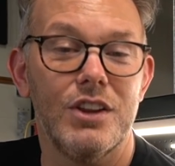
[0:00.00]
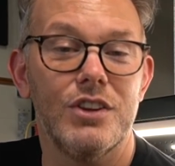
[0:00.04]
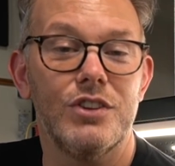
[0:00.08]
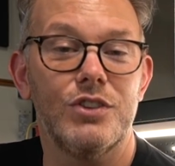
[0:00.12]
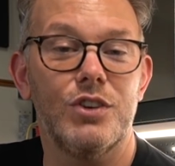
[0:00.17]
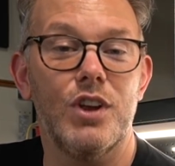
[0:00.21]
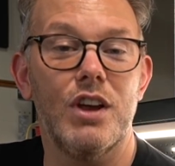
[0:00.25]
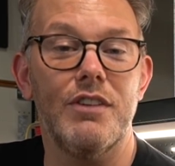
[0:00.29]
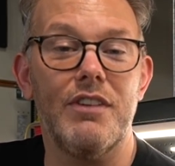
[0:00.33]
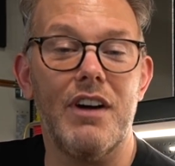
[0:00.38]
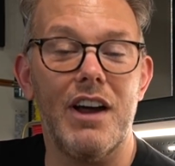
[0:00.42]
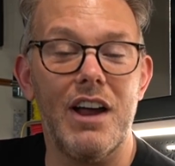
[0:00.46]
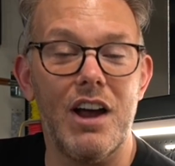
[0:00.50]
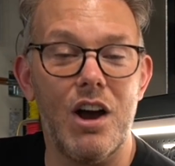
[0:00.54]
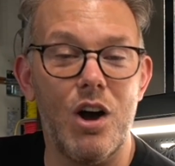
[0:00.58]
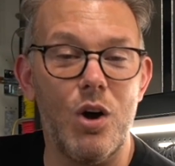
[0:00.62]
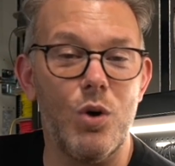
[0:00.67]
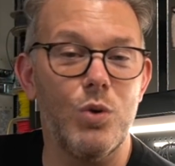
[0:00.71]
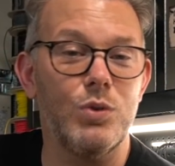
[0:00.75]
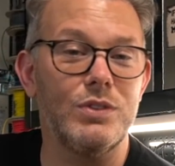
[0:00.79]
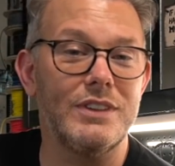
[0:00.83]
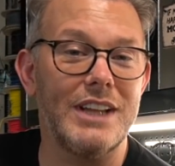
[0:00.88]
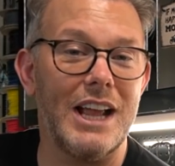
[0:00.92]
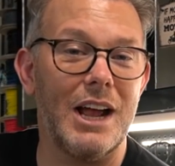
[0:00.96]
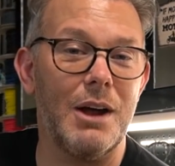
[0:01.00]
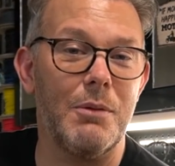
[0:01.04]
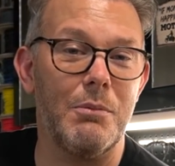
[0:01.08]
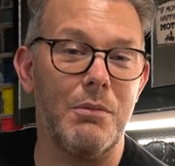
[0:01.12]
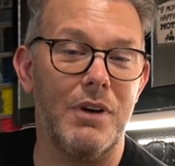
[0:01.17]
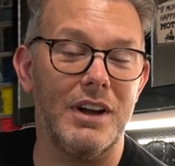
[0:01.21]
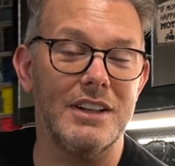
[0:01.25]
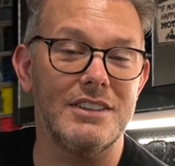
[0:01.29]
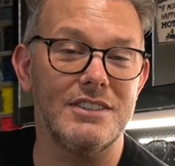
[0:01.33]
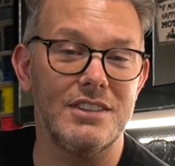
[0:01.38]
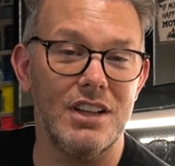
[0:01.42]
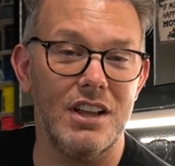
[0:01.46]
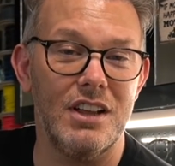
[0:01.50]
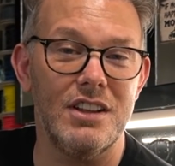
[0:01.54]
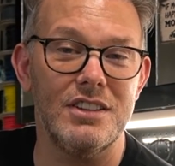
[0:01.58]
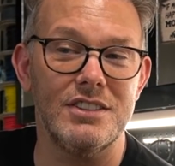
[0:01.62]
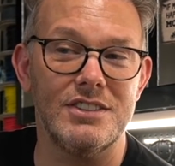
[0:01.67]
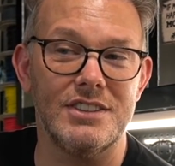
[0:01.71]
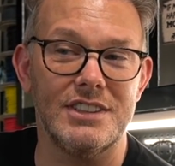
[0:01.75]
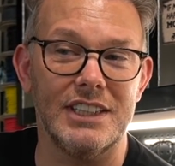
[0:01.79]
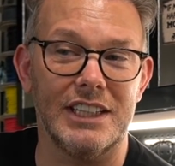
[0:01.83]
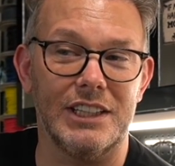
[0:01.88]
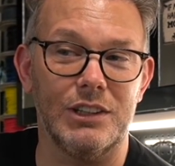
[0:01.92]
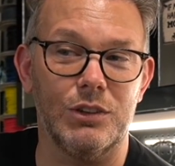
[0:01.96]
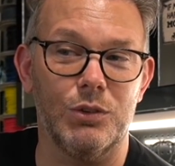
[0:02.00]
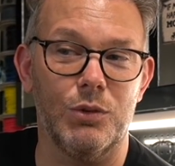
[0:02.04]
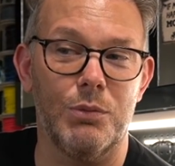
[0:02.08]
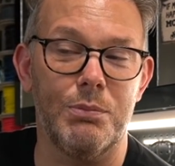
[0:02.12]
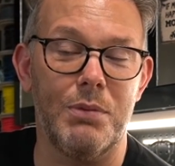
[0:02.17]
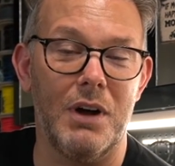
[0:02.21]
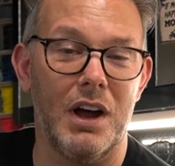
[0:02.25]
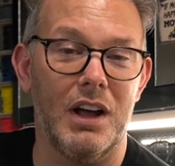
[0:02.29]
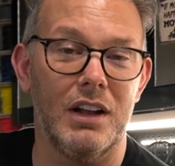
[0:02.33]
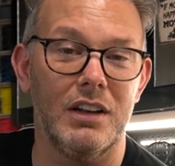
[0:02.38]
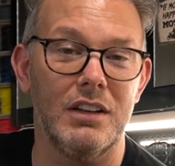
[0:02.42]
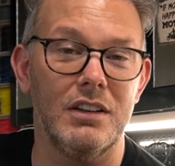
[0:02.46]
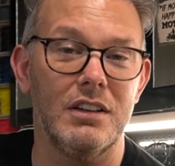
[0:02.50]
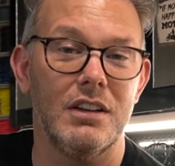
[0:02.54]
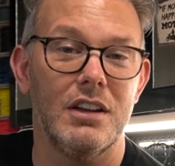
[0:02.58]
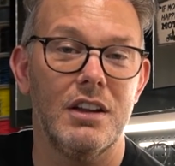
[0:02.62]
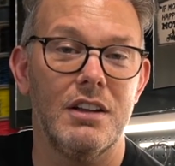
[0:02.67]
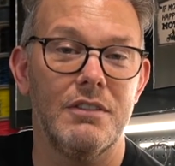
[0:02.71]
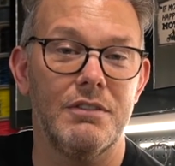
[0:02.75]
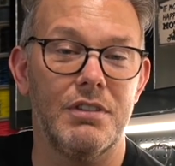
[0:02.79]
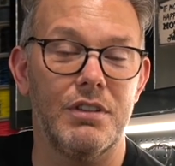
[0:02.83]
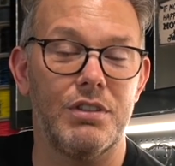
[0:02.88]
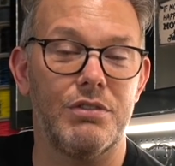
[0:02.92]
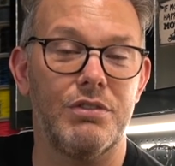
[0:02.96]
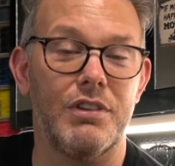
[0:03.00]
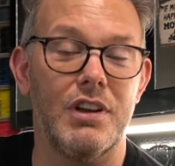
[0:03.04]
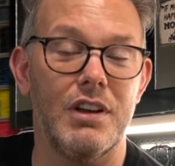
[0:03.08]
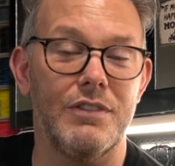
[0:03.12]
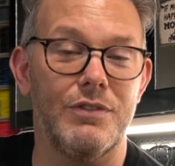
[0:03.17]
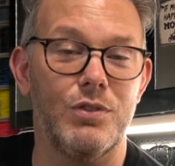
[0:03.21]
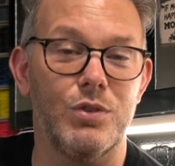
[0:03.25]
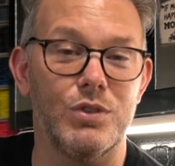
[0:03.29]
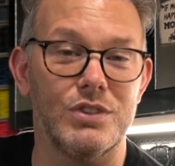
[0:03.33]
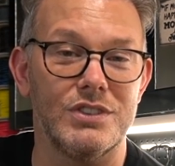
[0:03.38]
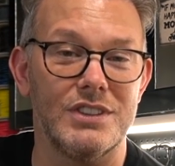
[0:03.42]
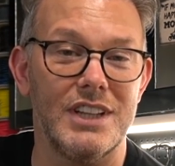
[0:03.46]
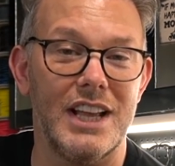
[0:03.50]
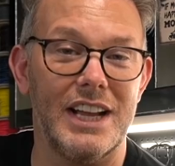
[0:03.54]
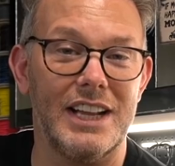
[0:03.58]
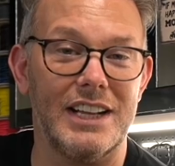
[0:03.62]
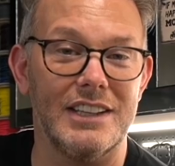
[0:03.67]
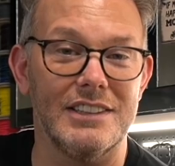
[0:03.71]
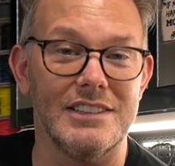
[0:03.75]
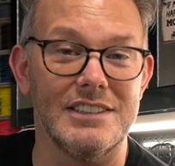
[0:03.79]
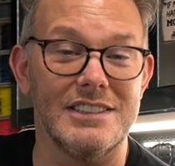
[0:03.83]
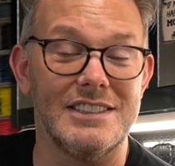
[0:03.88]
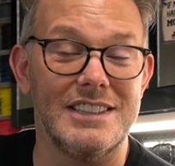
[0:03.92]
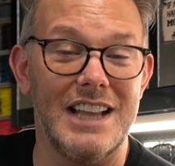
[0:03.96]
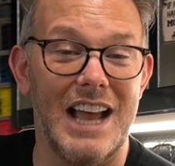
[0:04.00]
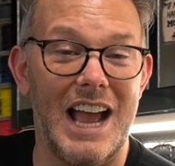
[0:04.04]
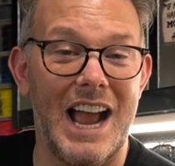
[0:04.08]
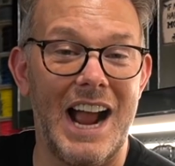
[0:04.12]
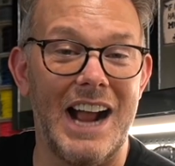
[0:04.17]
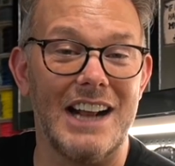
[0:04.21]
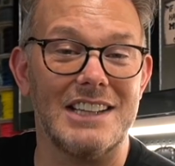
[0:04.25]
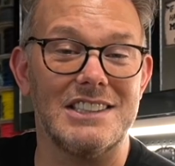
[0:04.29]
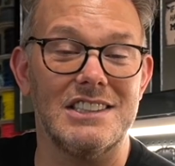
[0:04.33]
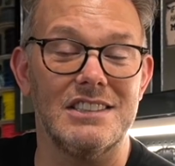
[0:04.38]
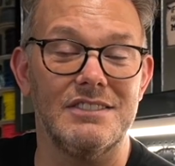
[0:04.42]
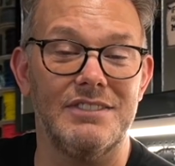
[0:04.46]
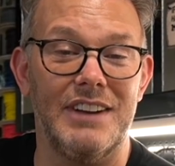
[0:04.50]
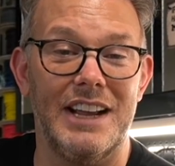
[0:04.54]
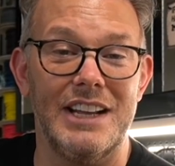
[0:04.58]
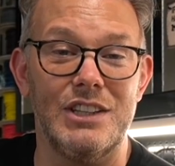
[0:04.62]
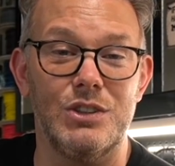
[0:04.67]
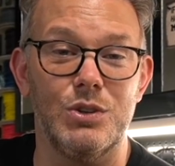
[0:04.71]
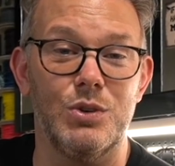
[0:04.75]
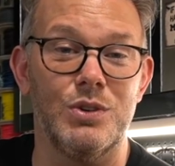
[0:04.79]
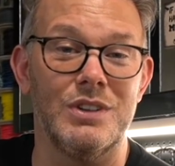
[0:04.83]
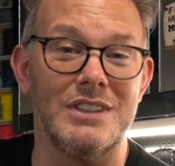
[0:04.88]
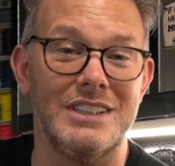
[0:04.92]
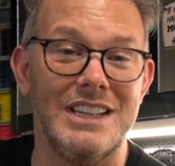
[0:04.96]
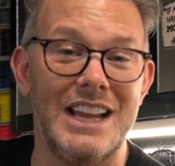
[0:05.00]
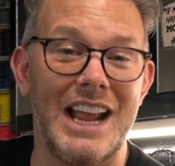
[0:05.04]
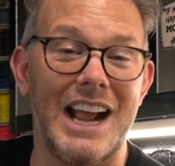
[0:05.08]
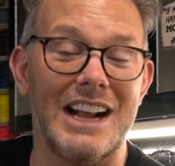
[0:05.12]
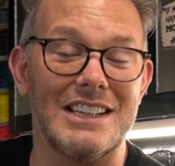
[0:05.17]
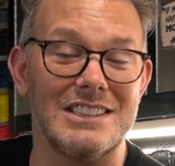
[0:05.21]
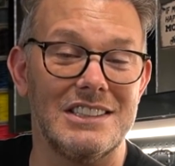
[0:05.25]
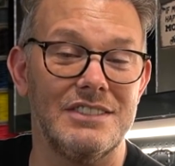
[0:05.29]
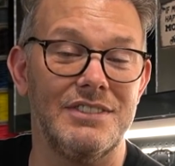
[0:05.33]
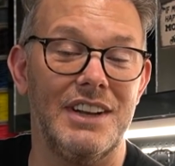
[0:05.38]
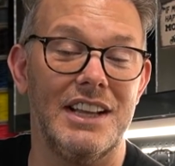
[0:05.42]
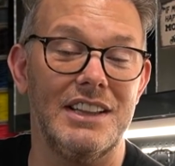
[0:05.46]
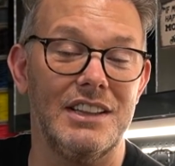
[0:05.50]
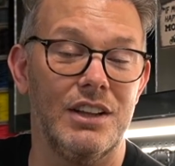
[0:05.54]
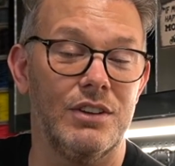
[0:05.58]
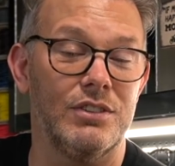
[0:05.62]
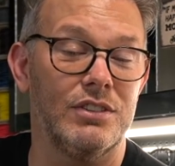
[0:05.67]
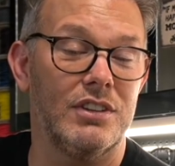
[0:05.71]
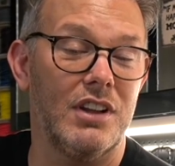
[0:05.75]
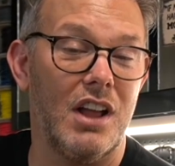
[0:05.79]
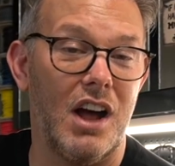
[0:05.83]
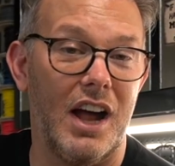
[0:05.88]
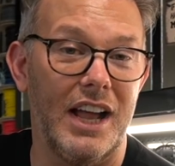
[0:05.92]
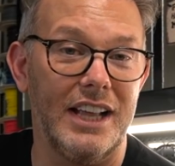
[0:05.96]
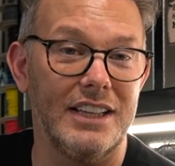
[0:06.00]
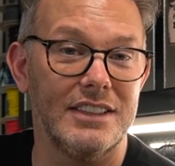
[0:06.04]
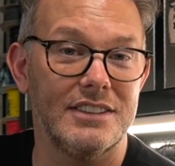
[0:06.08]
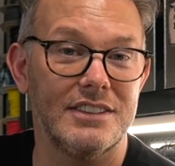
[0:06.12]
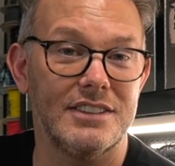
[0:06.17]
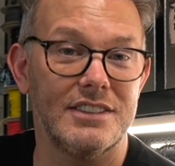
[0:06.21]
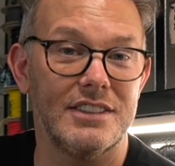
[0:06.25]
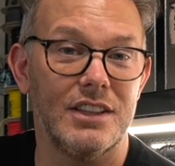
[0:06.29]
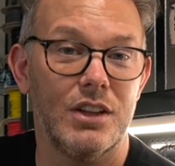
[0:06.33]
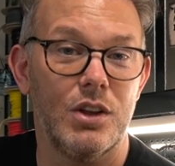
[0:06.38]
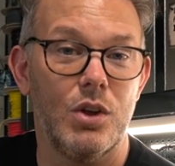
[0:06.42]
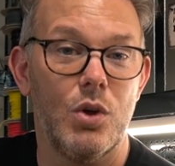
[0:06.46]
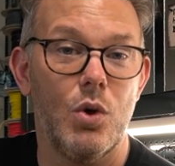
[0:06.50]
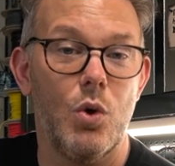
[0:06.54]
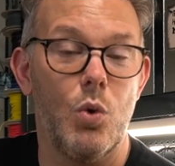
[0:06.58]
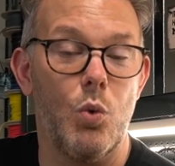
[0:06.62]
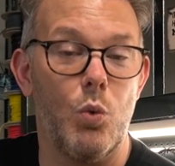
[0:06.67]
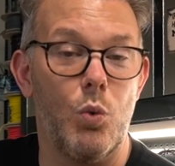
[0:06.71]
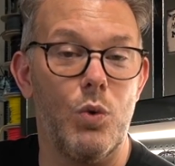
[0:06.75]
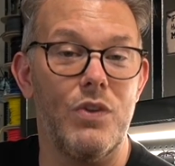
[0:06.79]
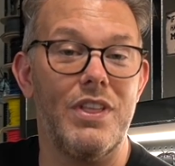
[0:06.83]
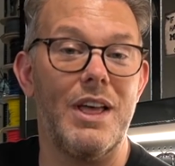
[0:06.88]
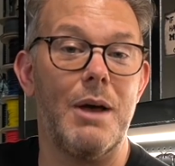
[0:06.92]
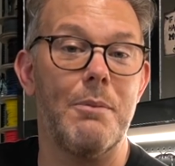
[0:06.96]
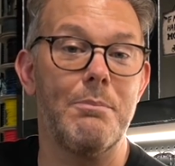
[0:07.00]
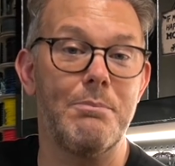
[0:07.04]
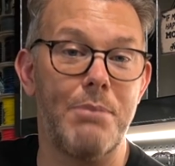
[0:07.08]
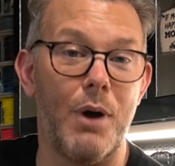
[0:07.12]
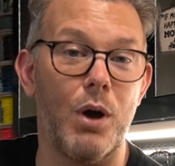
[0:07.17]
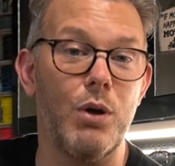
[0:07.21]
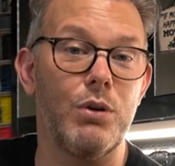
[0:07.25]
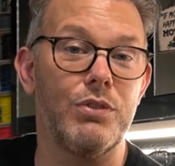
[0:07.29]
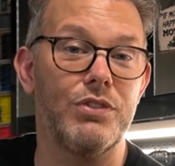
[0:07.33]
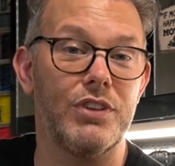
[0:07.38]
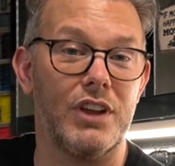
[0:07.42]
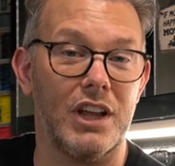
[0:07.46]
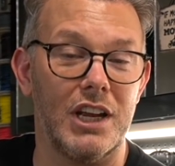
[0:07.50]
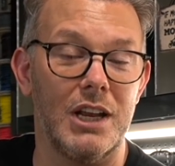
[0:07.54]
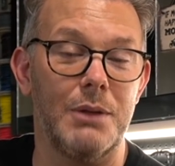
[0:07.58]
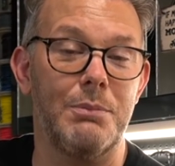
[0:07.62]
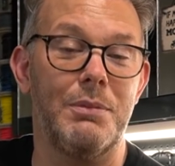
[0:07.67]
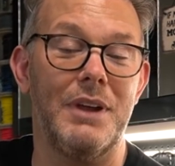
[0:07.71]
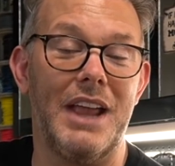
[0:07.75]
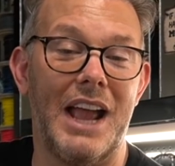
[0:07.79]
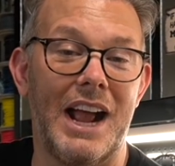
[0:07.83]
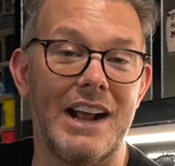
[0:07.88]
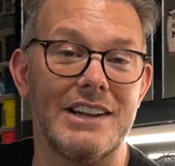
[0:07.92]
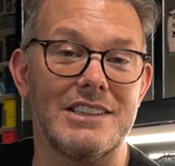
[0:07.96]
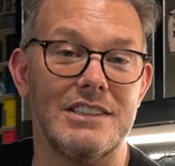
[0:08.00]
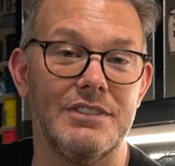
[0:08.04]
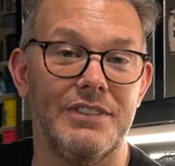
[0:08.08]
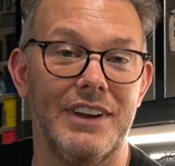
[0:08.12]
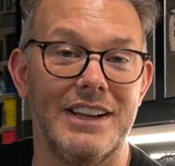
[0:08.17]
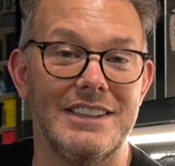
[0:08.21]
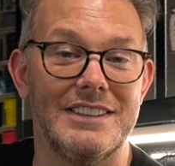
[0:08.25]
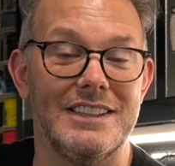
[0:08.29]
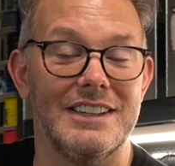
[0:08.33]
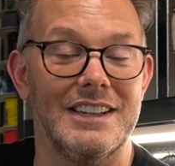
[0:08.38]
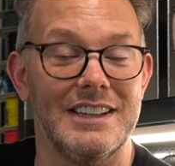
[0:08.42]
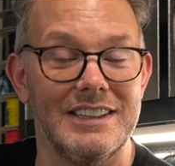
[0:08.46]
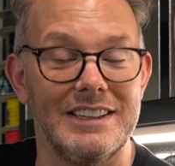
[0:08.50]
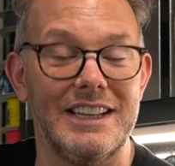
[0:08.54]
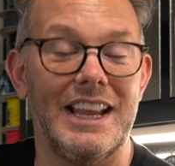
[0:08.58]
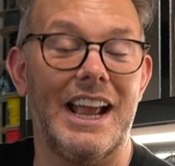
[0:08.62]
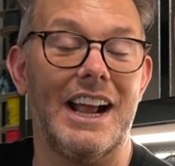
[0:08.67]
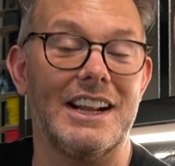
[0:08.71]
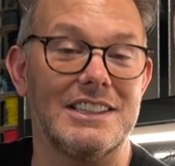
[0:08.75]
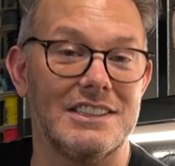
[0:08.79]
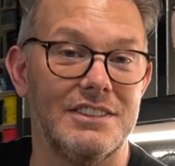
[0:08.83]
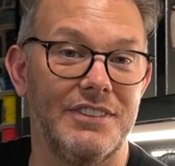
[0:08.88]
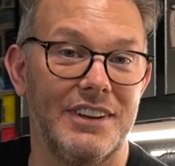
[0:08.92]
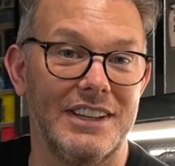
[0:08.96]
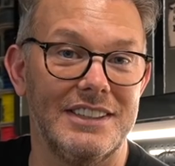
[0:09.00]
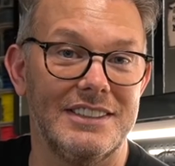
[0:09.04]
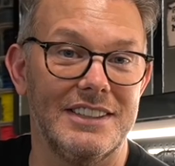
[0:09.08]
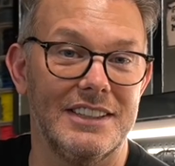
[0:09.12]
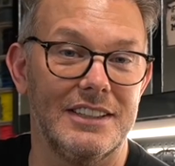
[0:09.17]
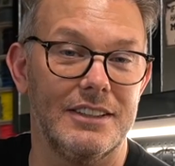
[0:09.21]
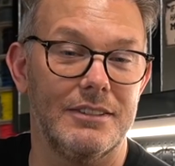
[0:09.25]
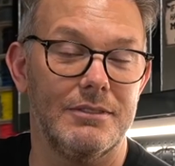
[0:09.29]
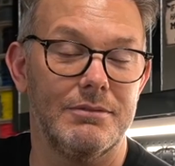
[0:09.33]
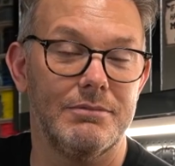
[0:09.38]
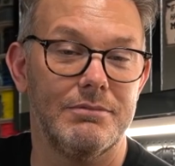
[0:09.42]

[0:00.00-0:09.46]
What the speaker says: So if I hold down my turn signal button for 3 or 4 seconds to activate or deactivate those lights, well, they're both going to be activated and deactivated.